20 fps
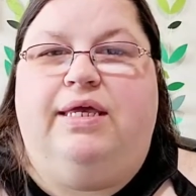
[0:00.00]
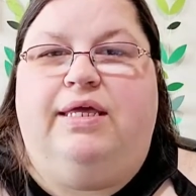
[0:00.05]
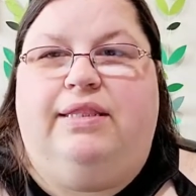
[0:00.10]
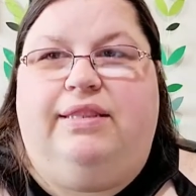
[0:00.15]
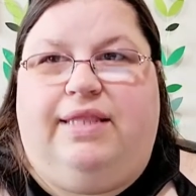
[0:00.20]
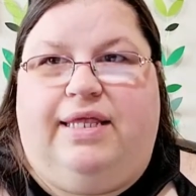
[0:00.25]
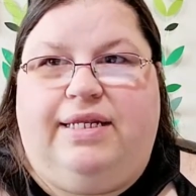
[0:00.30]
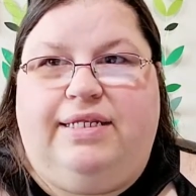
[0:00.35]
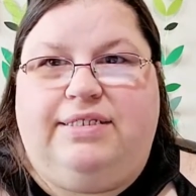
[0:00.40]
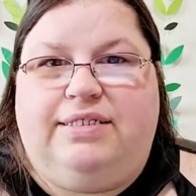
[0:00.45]

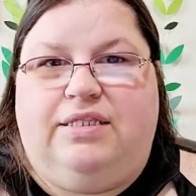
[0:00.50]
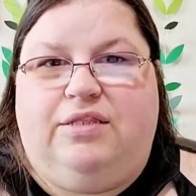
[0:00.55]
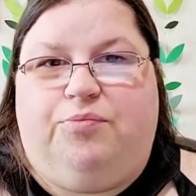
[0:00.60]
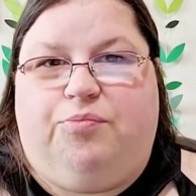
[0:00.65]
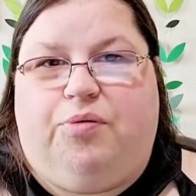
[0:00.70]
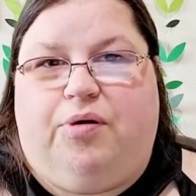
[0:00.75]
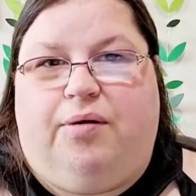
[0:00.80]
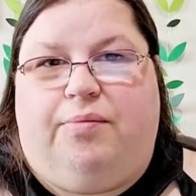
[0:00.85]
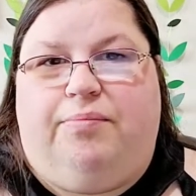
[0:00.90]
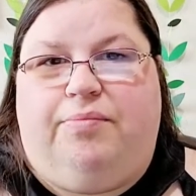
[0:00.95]
That isn't the
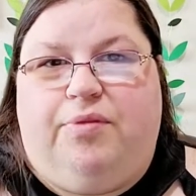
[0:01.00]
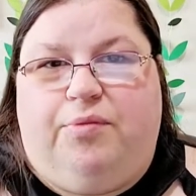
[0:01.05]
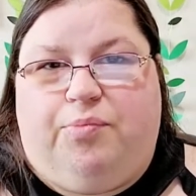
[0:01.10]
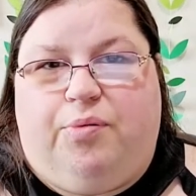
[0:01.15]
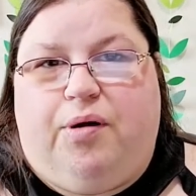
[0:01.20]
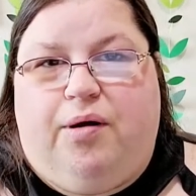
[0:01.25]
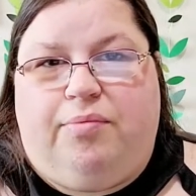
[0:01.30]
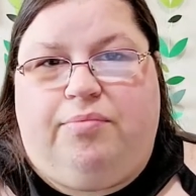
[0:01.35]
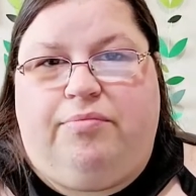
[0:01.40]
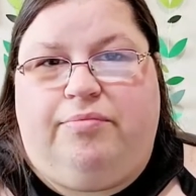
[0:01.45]
problem. The
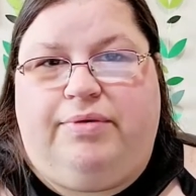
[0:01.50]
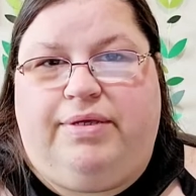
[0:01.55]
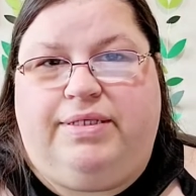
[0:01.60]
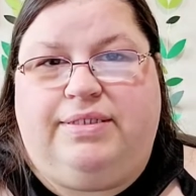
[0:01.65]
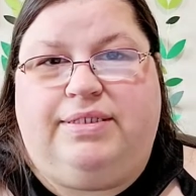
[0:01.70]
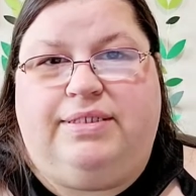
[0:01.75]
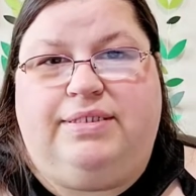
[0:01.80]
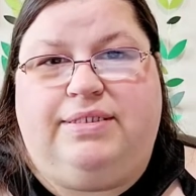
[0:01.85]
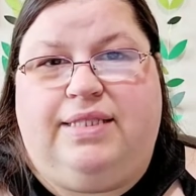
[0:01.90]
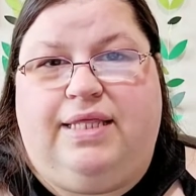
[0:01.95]
problem is,
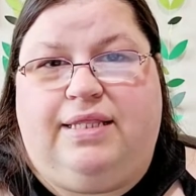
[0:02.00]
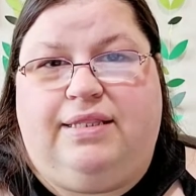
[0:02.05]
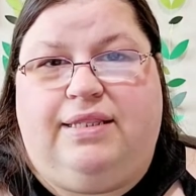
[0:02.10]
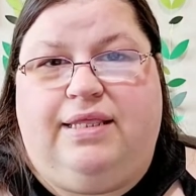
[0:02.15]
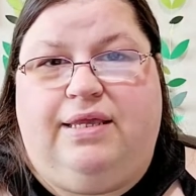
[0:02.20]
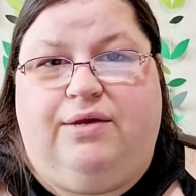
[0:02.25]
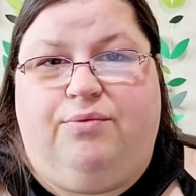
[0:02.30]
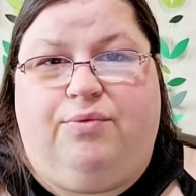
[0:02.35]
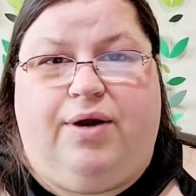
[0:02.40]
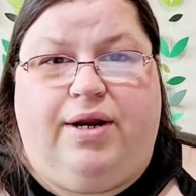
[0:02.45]
is that
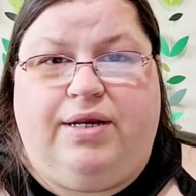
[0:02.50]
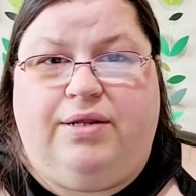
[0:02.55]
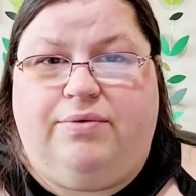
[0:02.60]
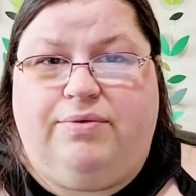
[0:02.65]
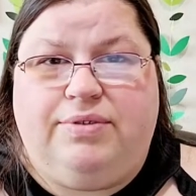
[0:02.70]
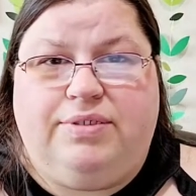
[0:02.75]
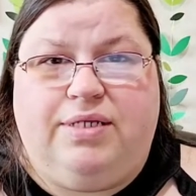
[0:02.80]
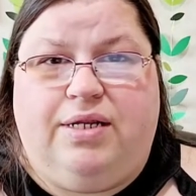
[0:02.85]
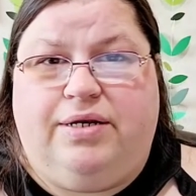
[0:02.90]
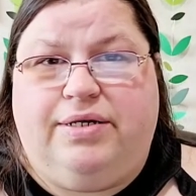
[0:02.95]
the writing
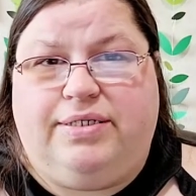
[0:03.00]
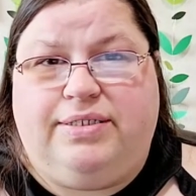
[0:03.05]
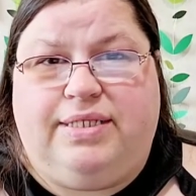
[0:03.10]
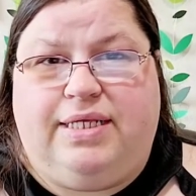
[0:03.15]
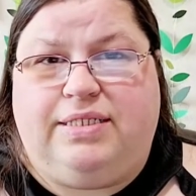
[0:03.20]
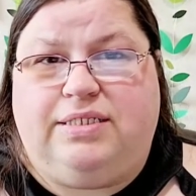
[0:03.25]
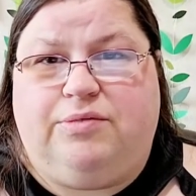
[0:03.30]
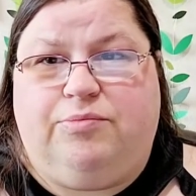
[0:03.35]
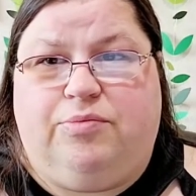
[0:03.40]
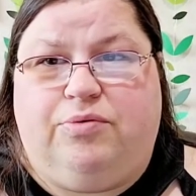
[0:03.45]
was not
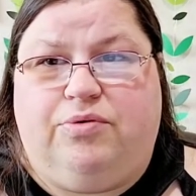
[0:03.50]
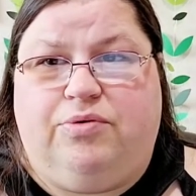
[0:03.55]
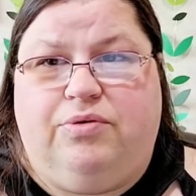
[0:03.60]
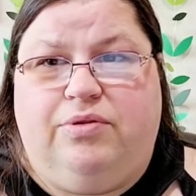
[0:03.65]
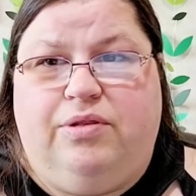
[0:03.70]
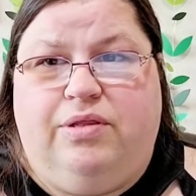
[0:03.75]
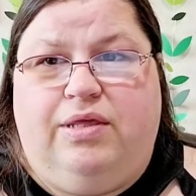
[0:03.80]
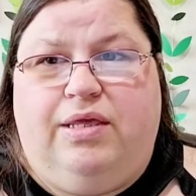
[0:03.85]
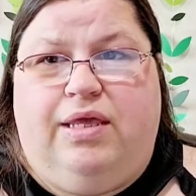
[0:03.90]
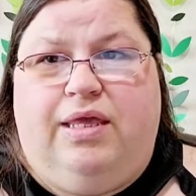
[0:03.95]
accessible.
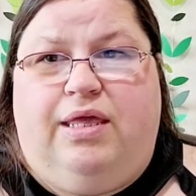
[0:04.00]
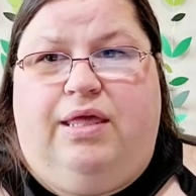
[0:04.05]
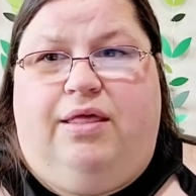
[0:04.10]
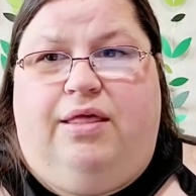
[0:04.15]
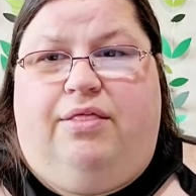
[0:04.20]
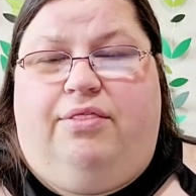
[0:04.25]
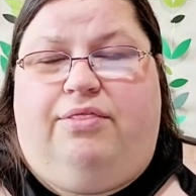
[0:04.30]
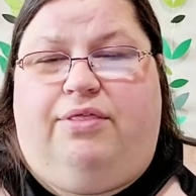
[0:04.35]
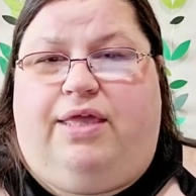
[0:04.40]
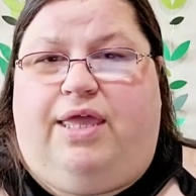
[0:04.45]

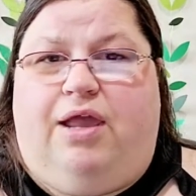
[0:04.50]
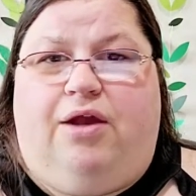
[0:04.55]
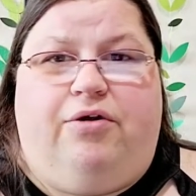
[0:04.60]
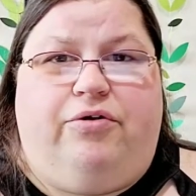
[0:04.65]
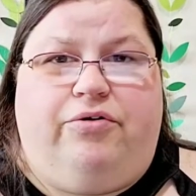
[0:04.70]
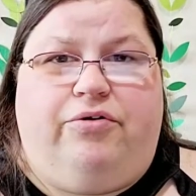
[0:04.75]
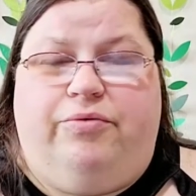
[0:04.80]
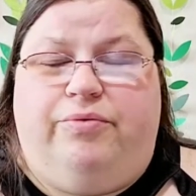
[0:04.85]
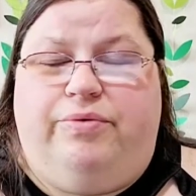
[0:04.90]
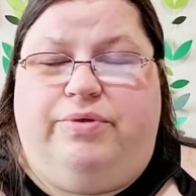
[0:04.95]
The
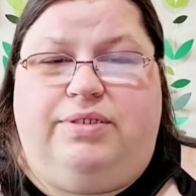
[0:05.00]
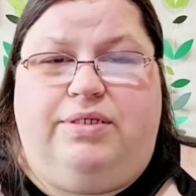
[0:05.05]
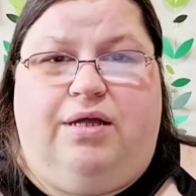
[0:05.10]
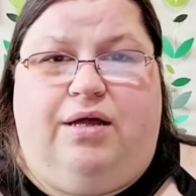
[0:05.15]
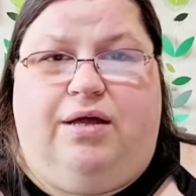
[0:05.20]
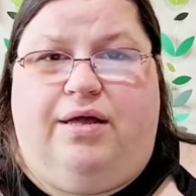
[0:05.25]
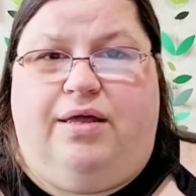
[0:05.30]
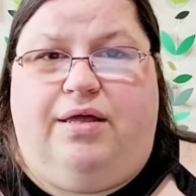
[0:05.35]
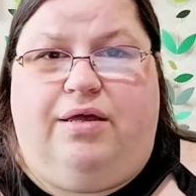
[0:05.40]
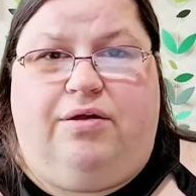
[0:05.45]
character was
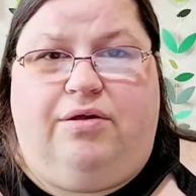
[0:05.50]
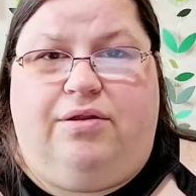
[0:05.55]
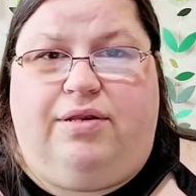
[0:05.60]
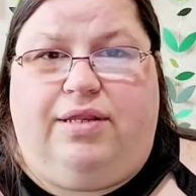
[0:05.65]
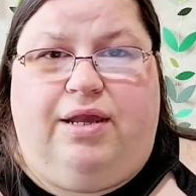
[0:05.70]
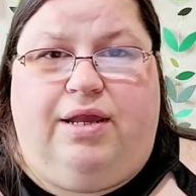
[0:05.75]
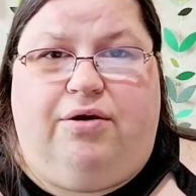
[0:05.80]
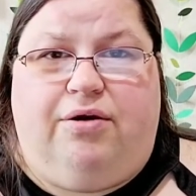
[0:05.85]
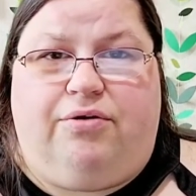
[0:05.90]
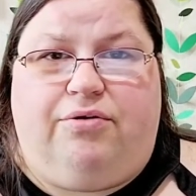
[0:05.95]
not a good
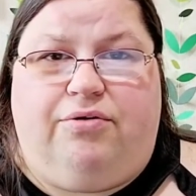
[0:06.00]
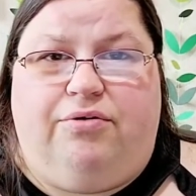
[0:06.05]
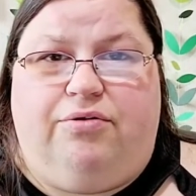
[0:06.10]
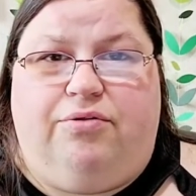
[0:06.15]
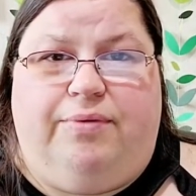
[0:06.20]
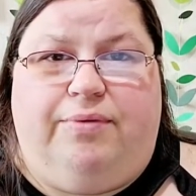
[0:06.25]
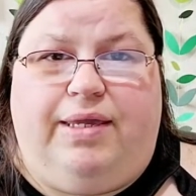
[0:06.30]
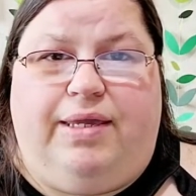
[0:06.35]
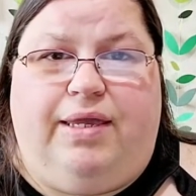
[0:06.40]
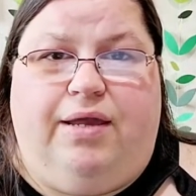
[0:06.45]
character, the
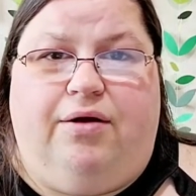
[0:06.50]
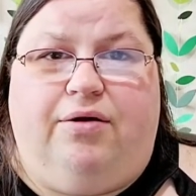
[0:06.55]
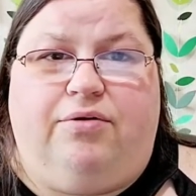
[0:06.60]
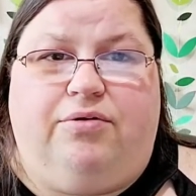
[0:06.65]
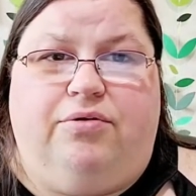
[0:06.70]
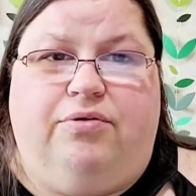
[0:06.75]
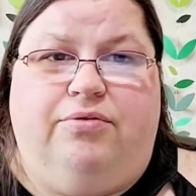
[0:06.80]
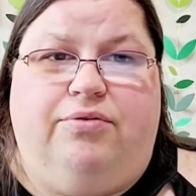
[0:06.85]
main character